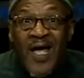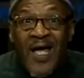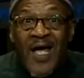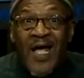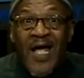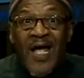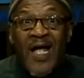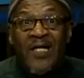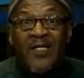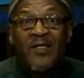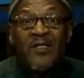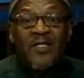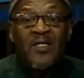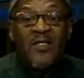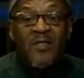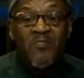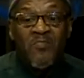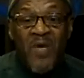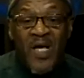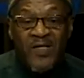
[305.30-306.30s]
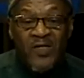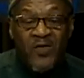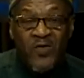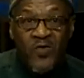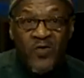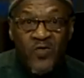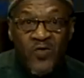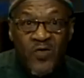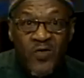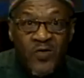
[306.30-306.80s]
at the
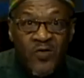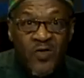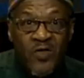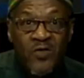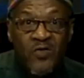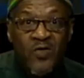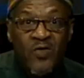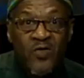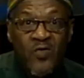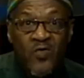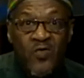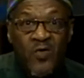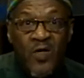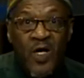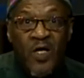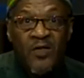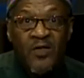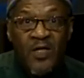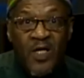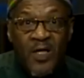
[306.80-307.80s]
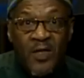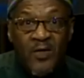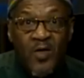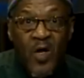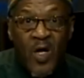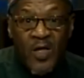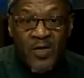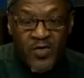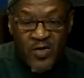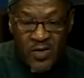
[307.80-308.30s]
Massachusetts Institute of
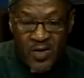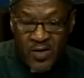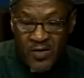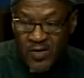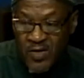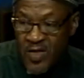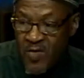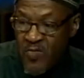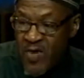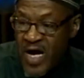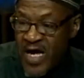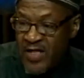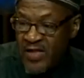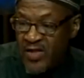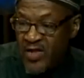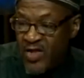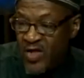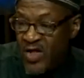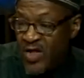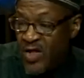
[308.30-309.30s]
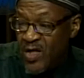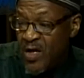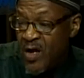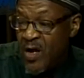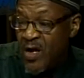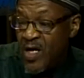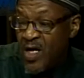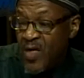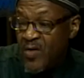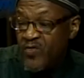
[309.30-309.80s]
Technology, that's MIT.
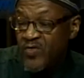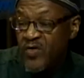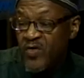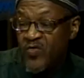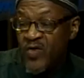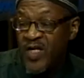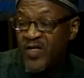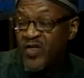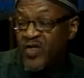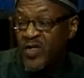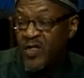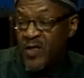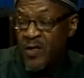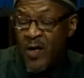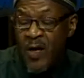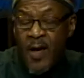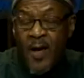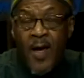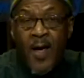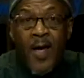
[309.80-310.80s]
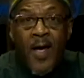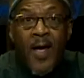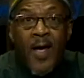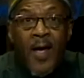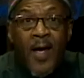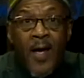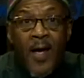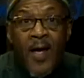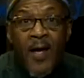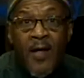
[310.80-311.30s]
He was arrested
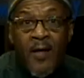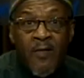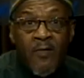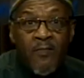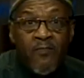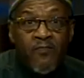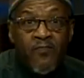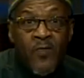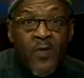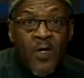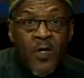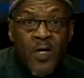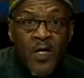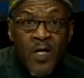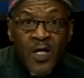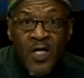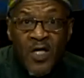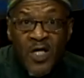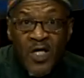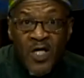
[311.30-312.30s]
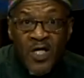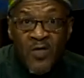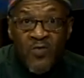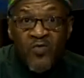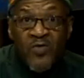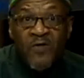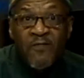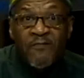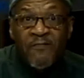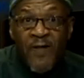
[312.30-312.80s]
and he
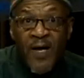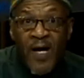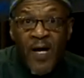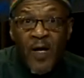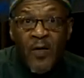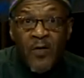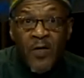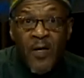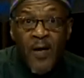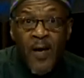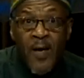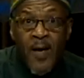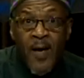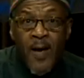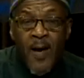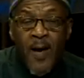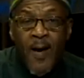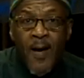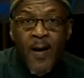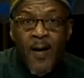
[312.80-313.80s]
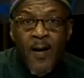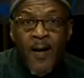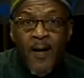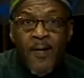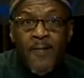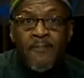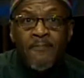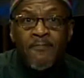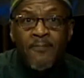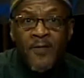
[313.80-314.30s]
was found
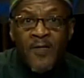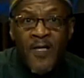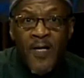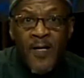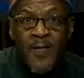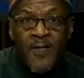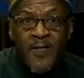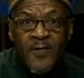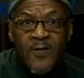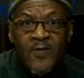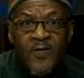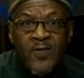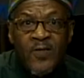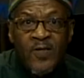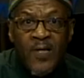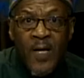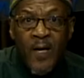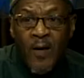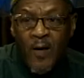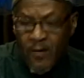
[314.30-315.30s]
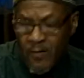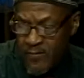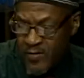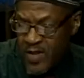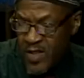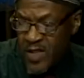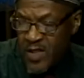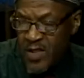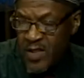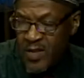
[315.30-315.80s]
dead in his cell.
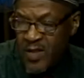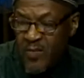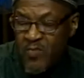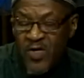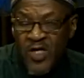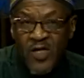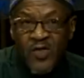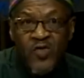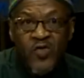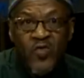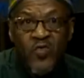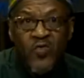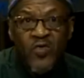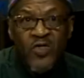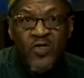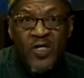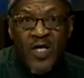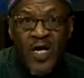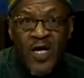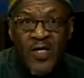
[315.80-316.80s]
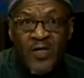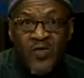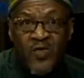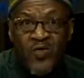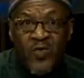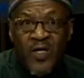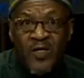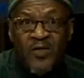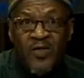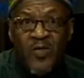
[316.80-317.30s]
He committed suicide. So
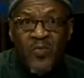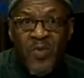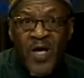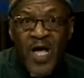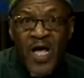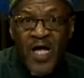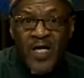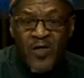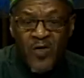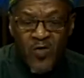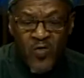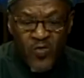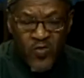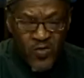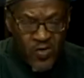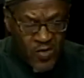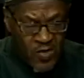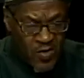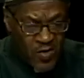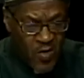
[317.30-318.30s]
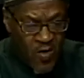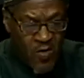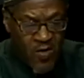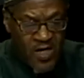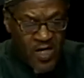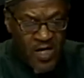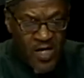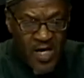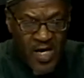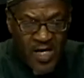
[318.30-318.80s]
that's the bad news. So
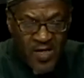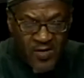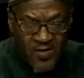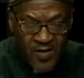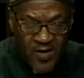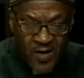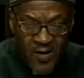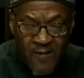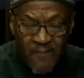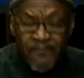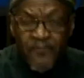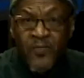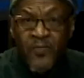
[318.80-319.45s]
he has a